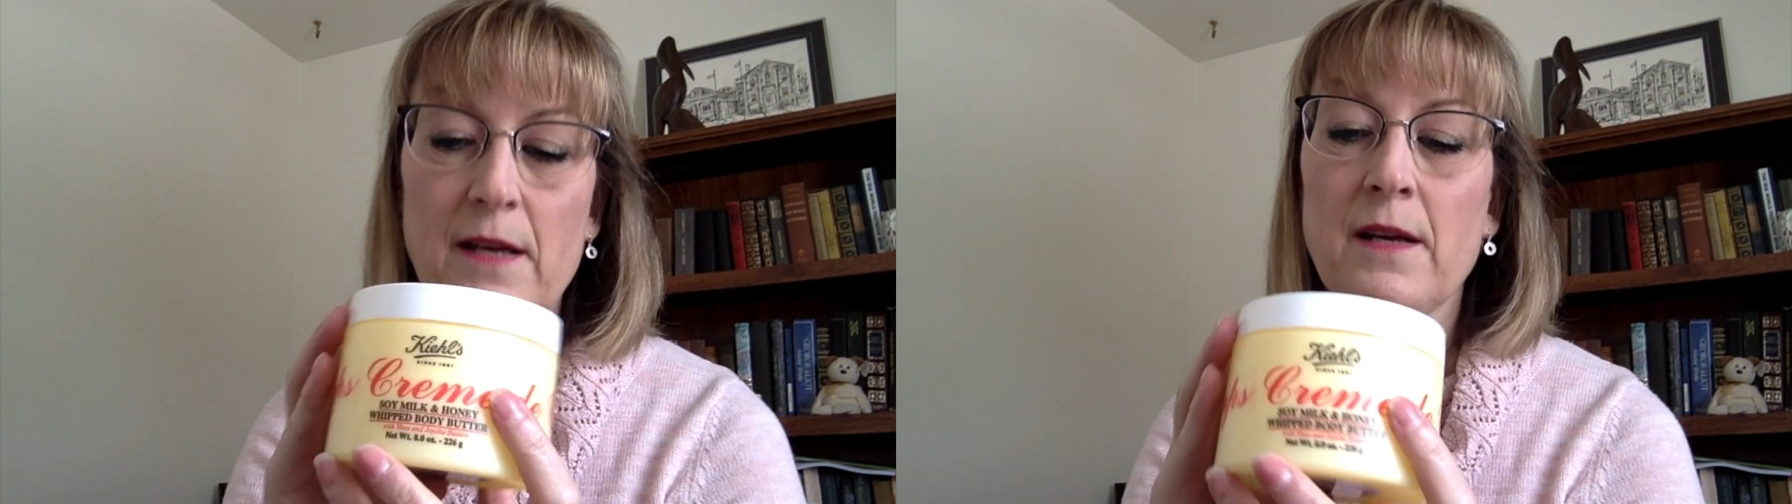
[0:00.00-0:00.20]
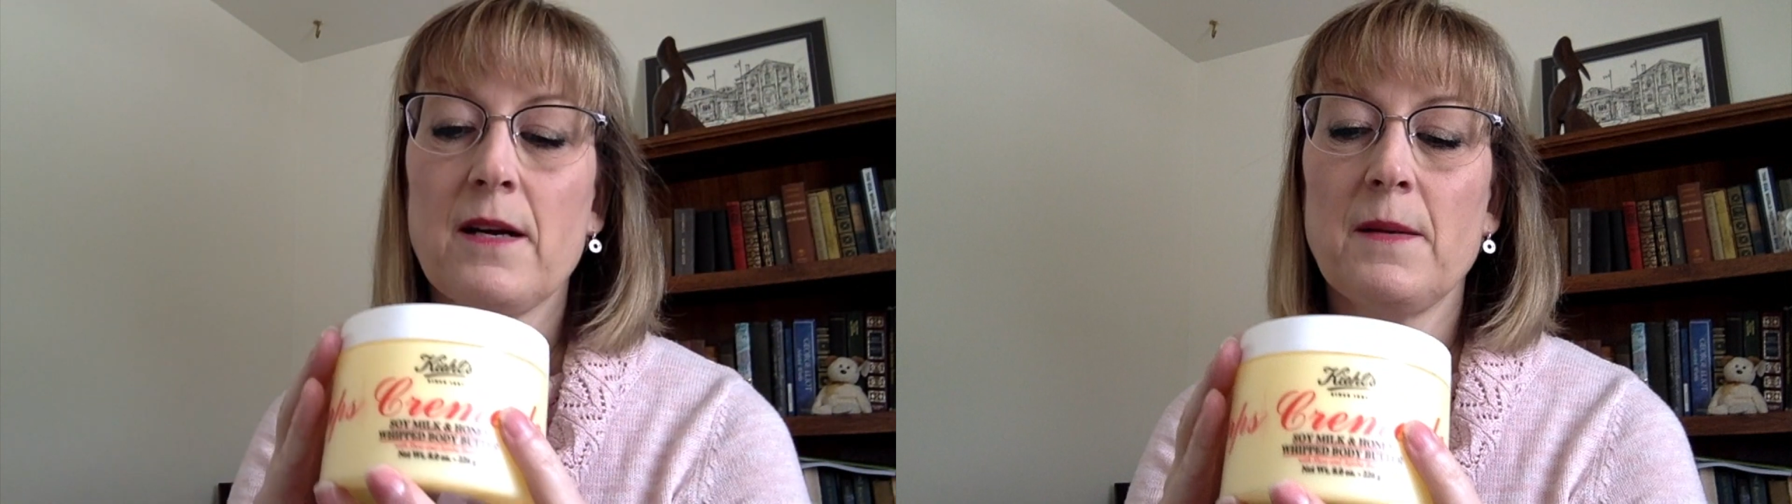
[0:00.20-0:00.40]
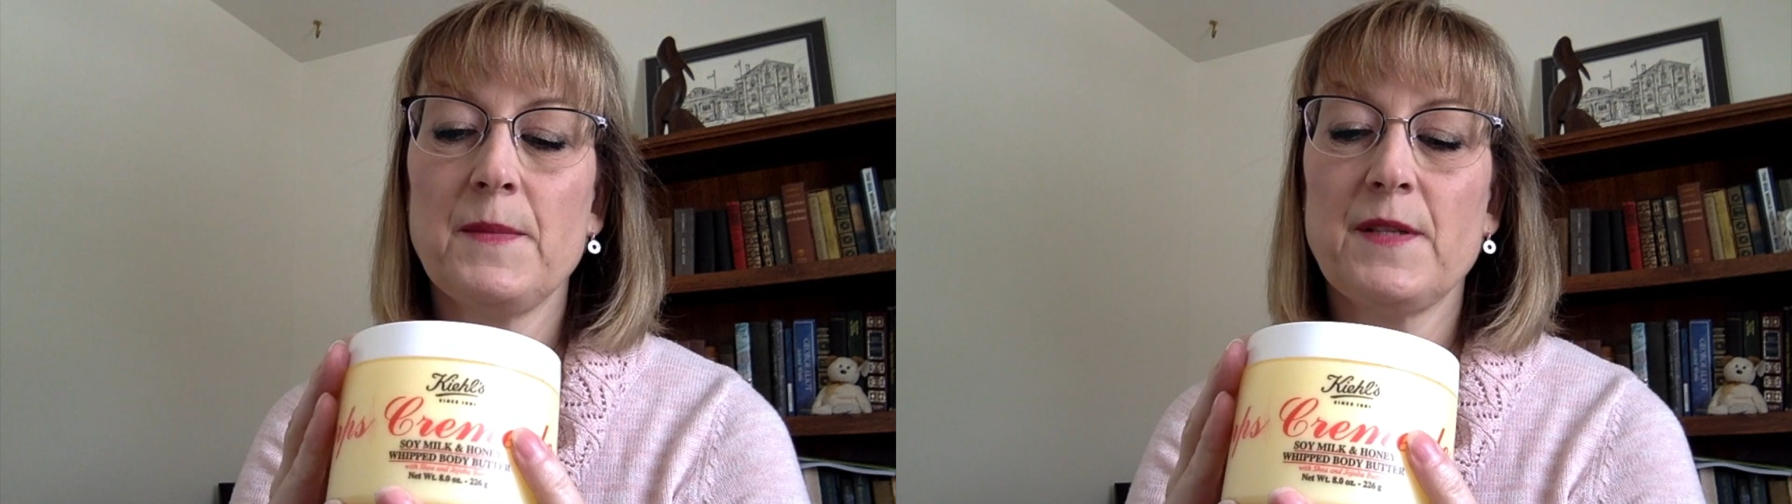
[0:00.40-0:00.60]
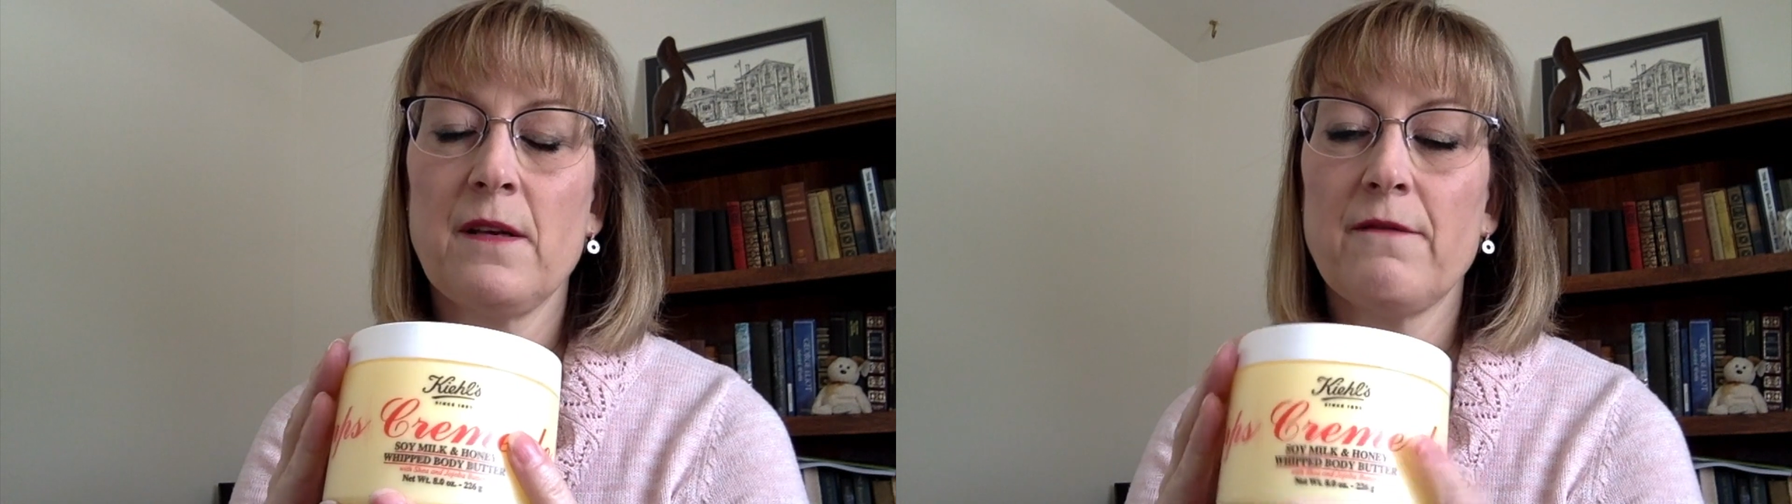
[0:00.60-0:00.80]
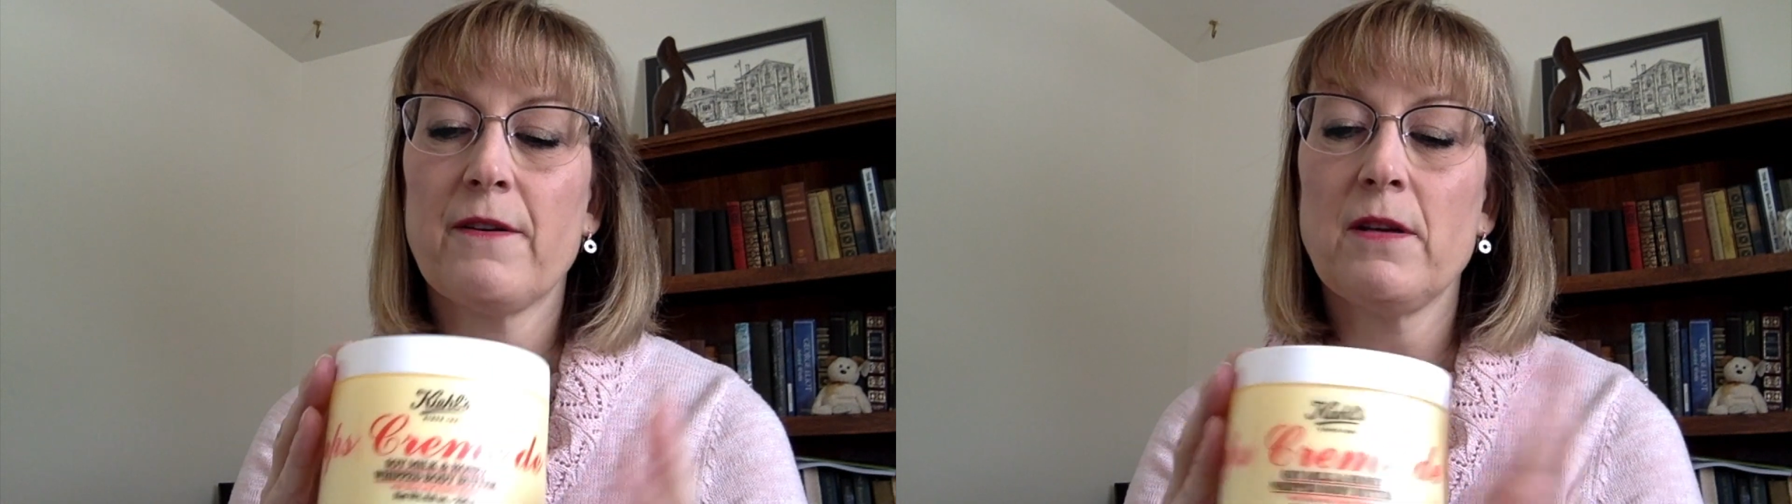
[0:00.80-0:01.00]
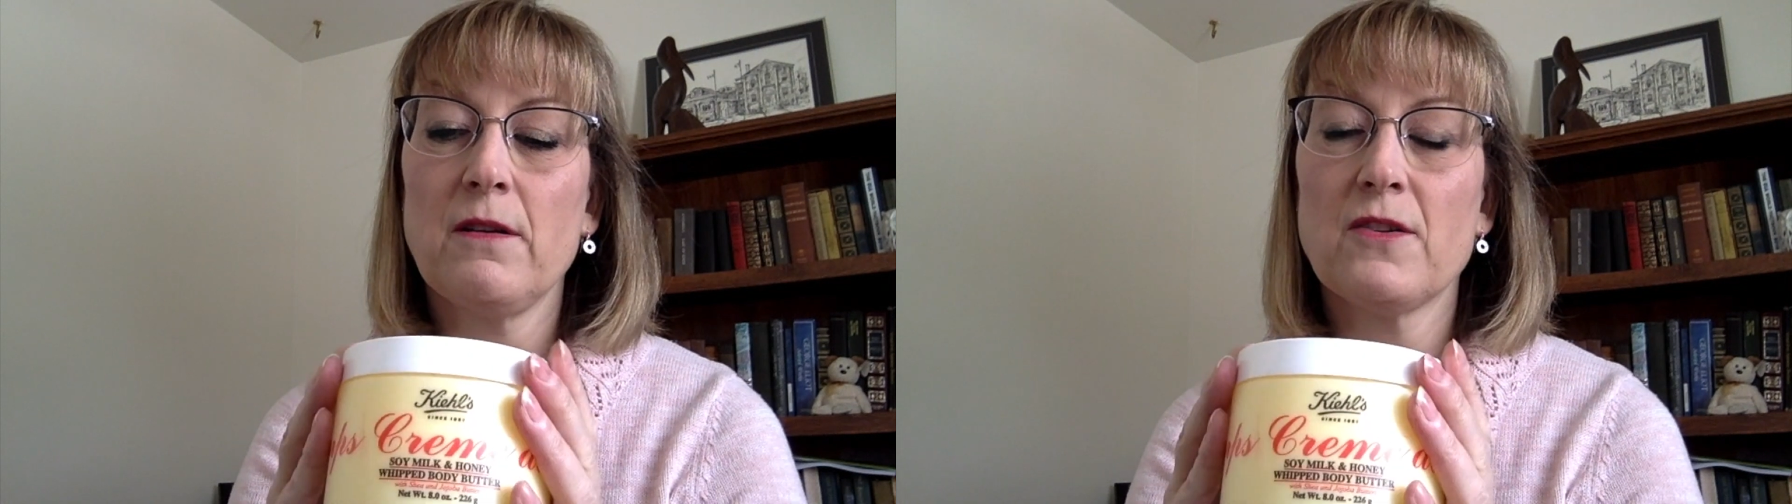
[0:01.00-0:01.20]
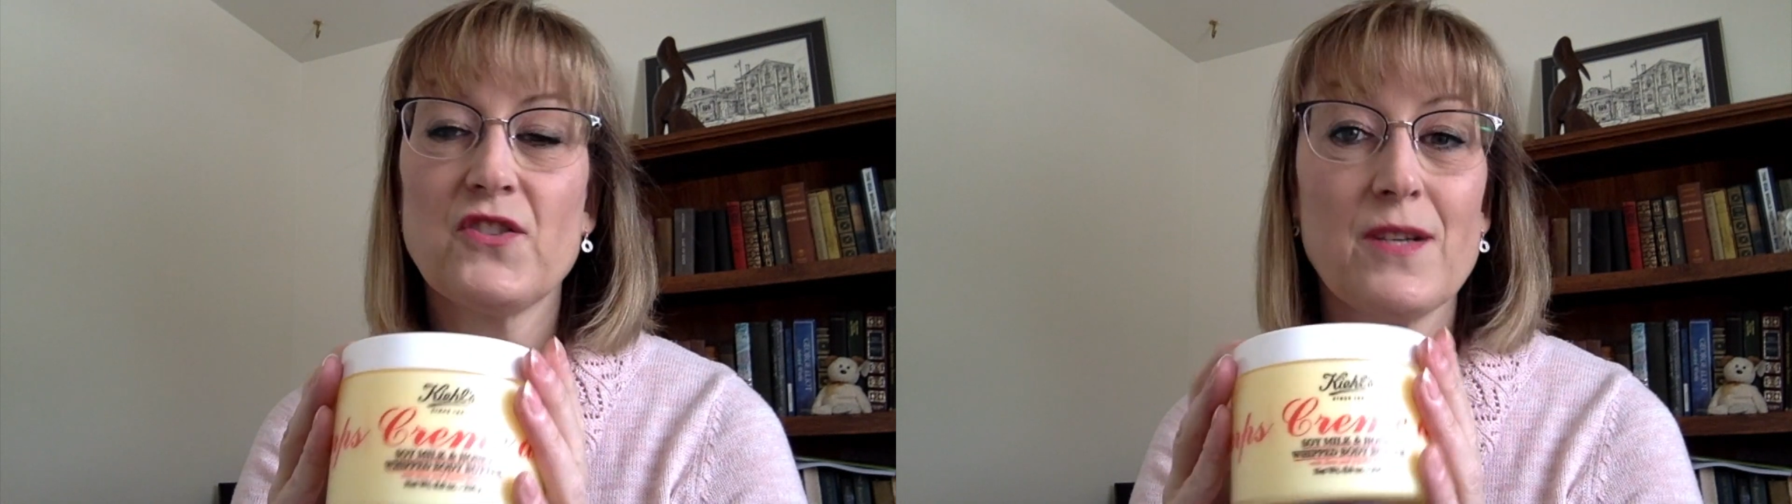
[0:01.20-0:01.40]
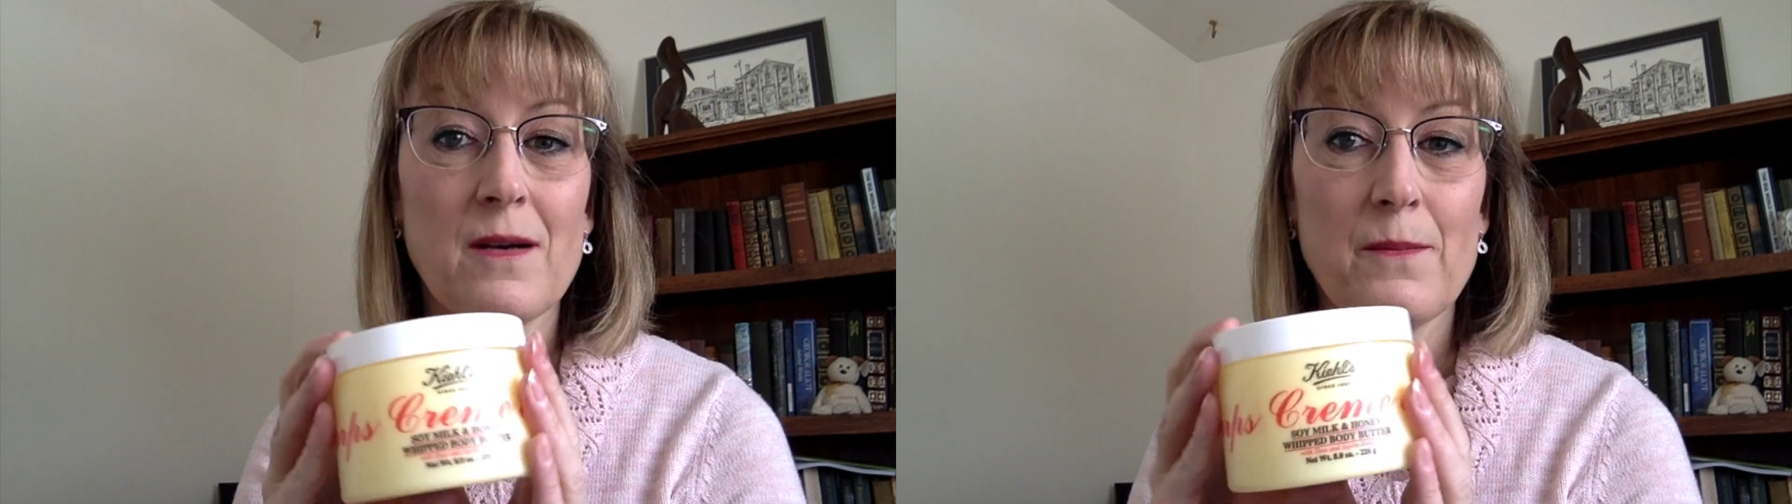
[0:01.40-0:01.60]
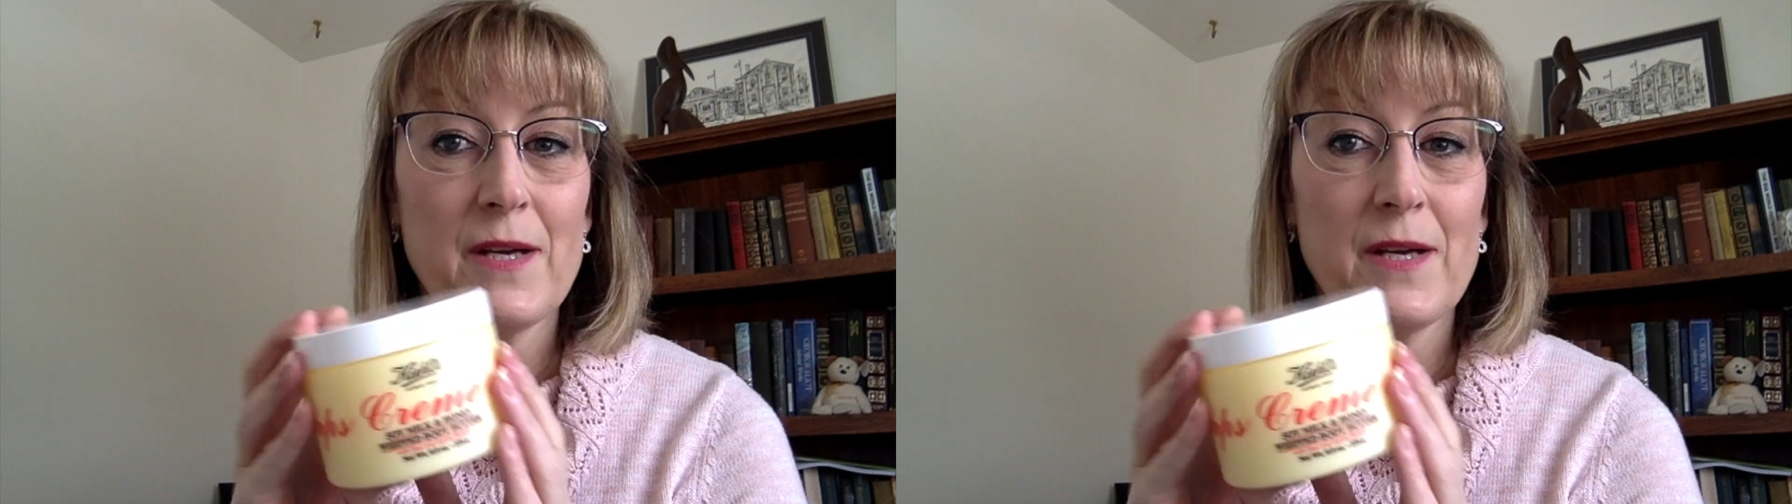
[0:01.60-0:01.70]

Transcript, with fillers: It comes in a very large tub.